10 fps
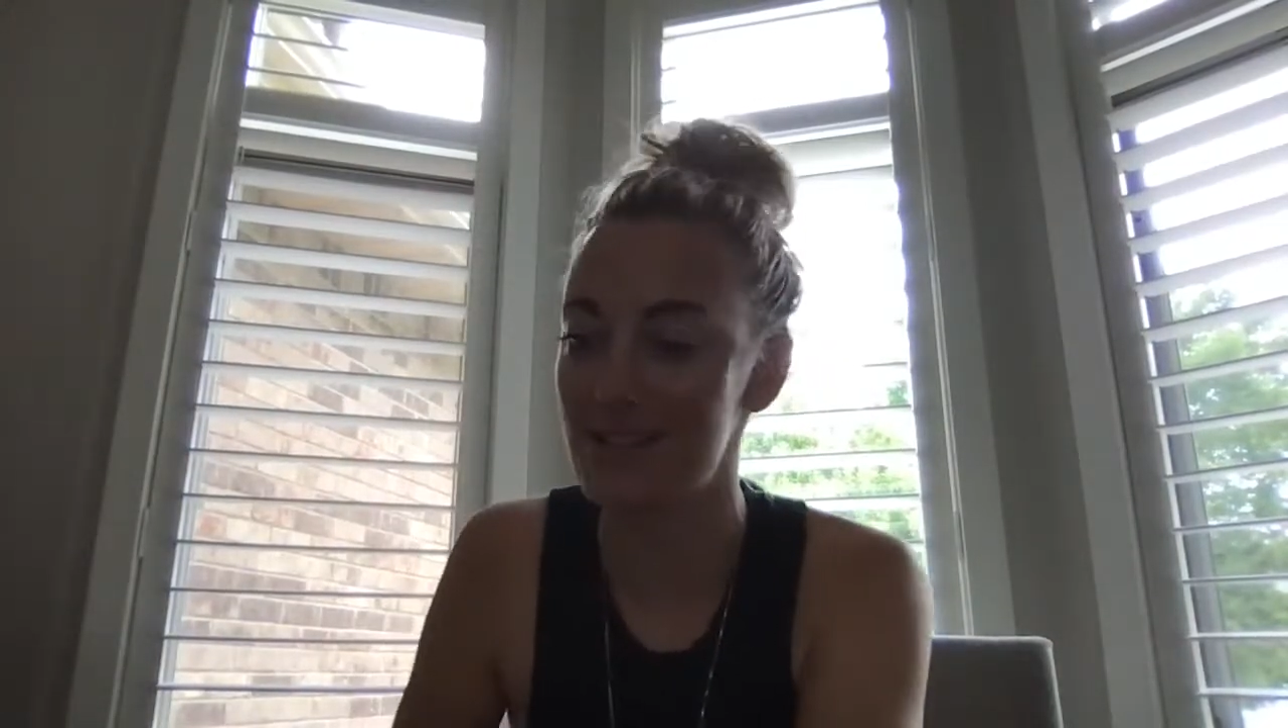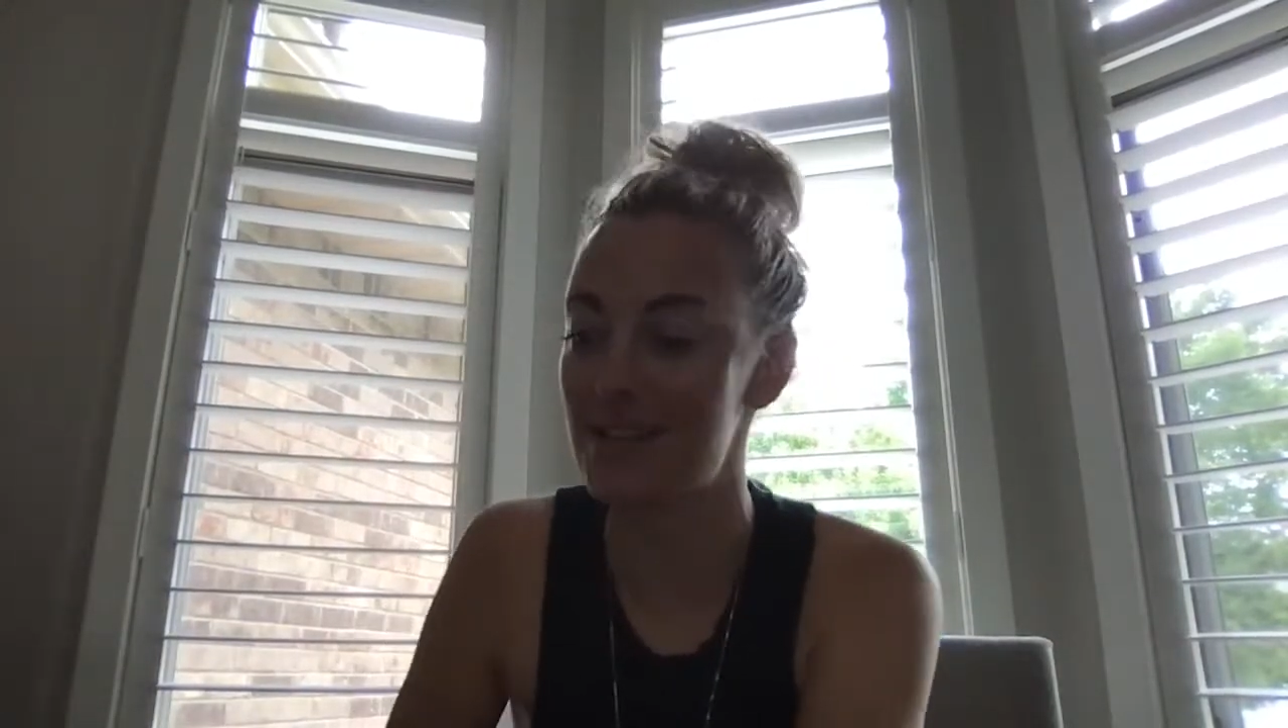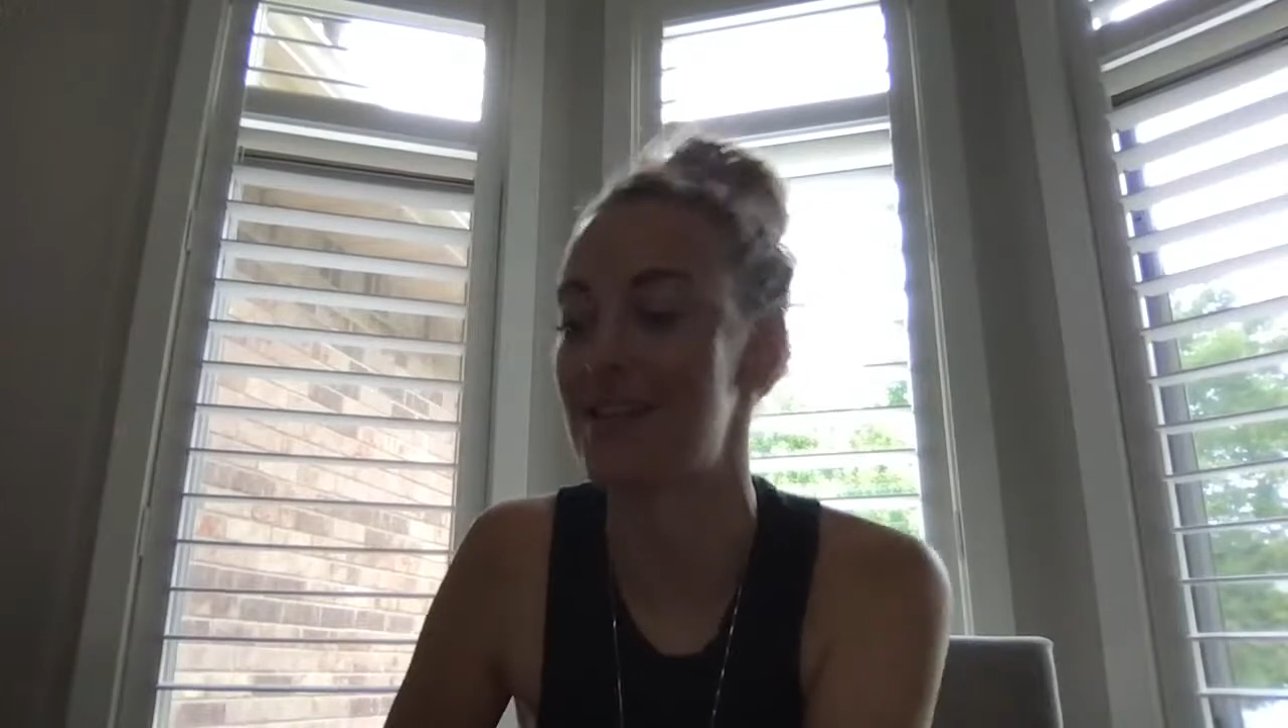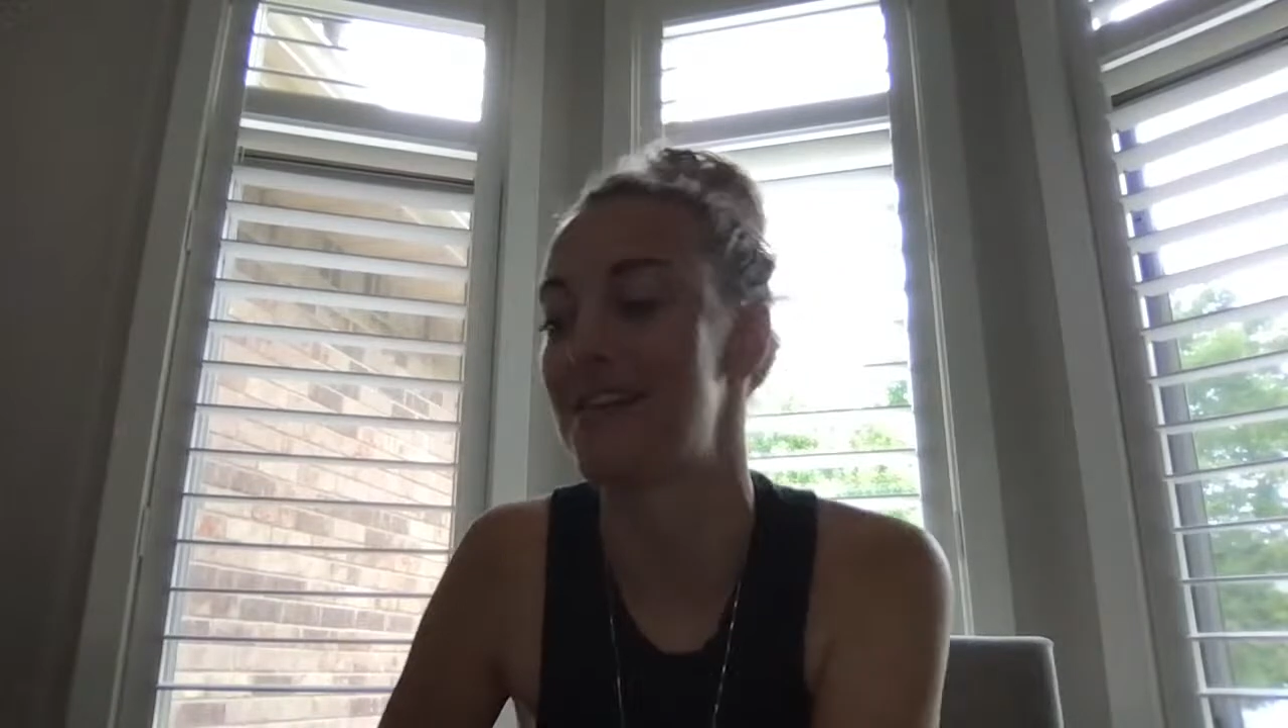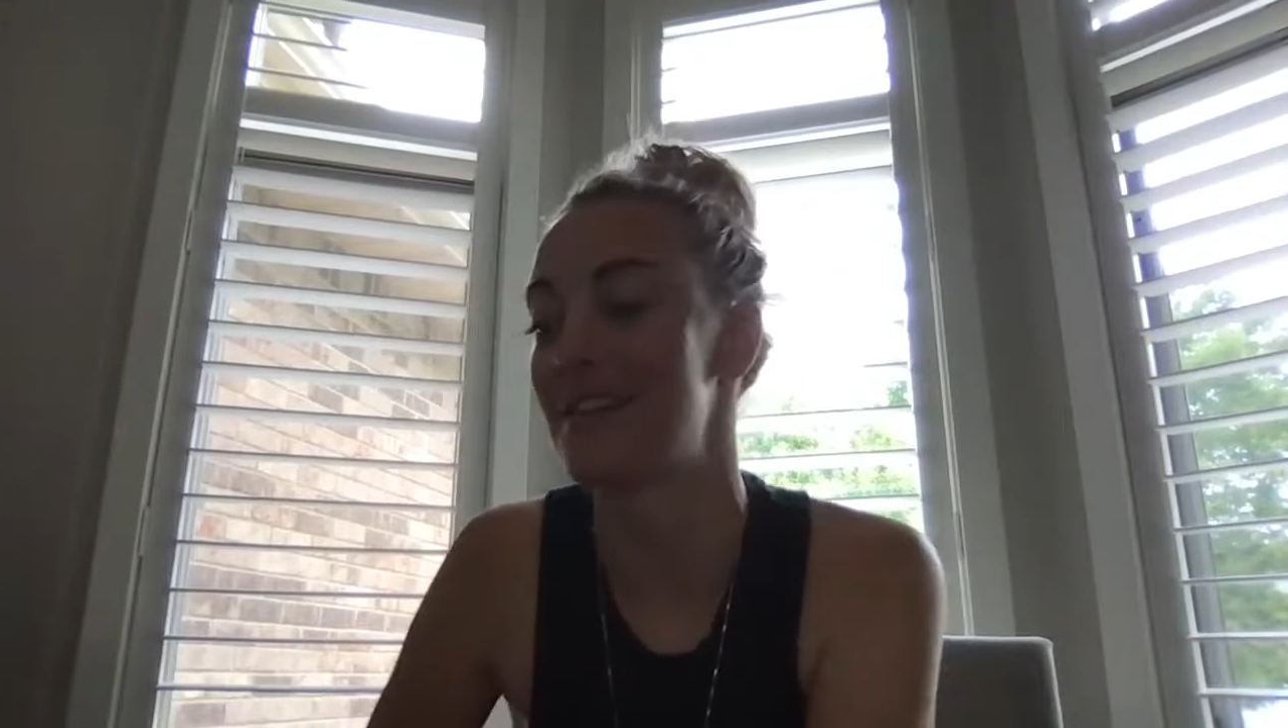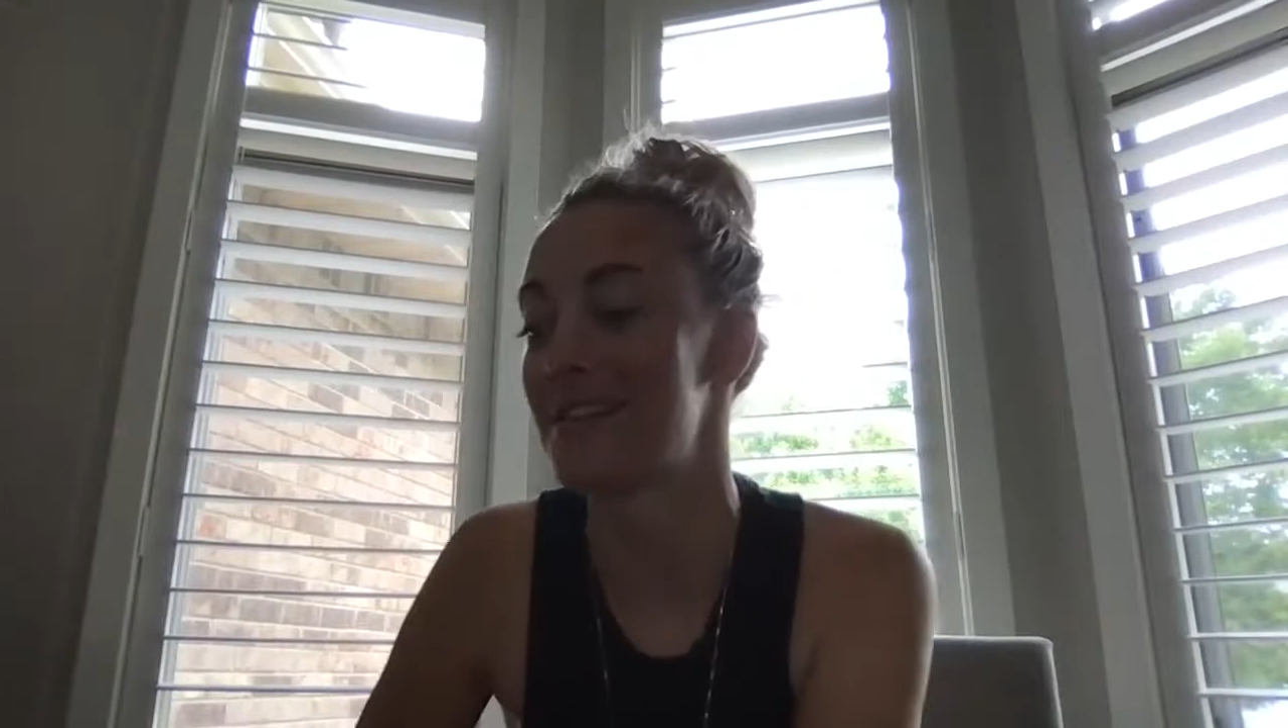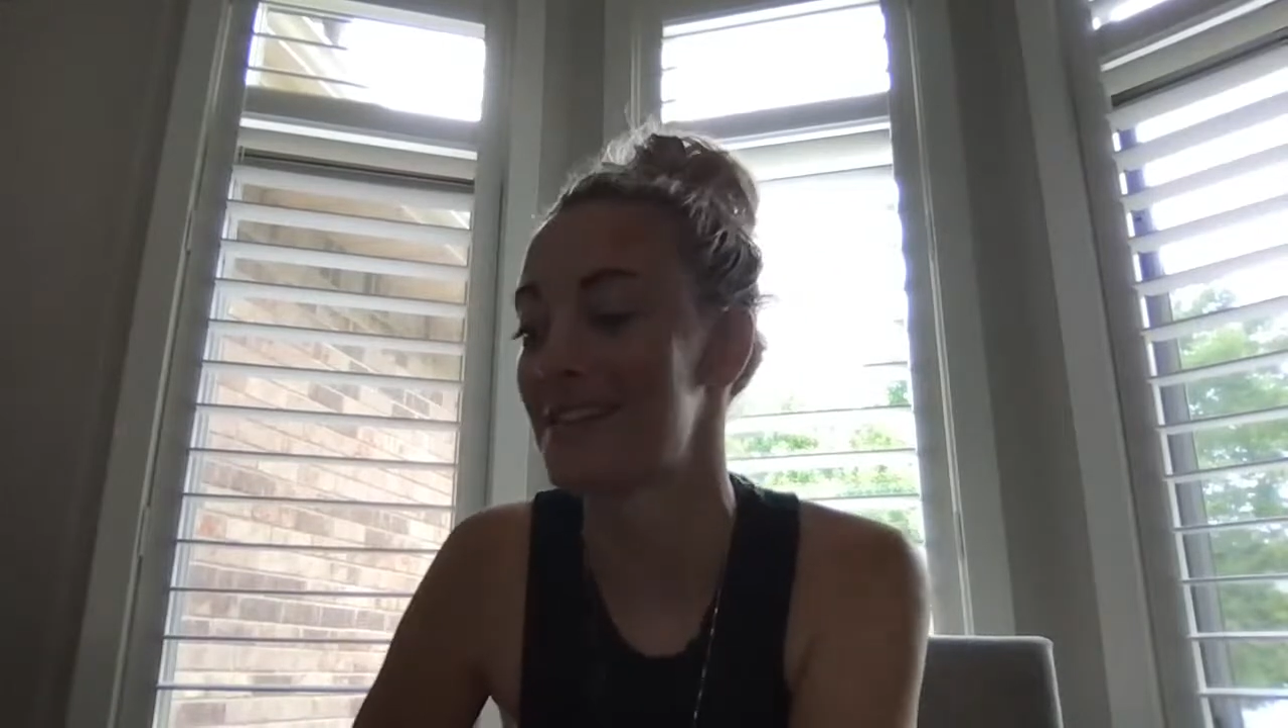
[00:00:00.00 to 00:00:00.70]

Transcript: I